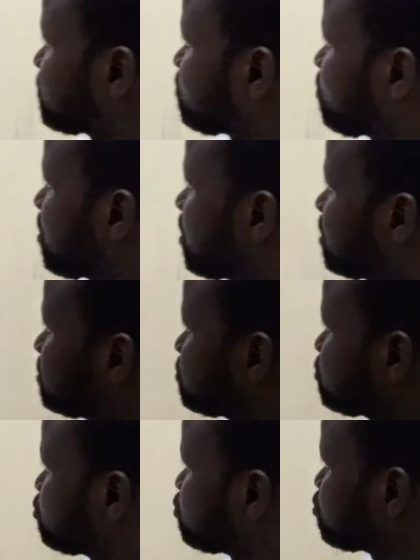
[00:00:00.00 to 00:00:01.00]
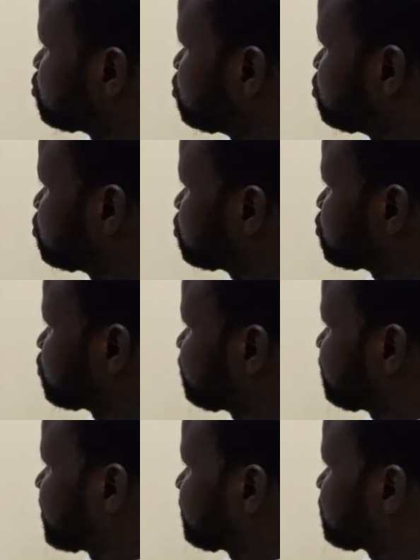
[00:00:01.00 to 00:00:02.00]
is
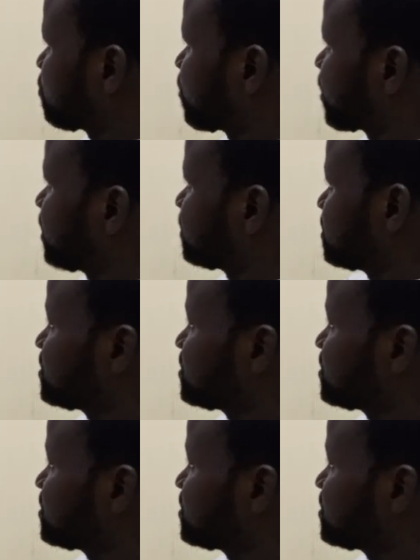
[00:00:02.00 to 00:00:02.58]
1225. So we can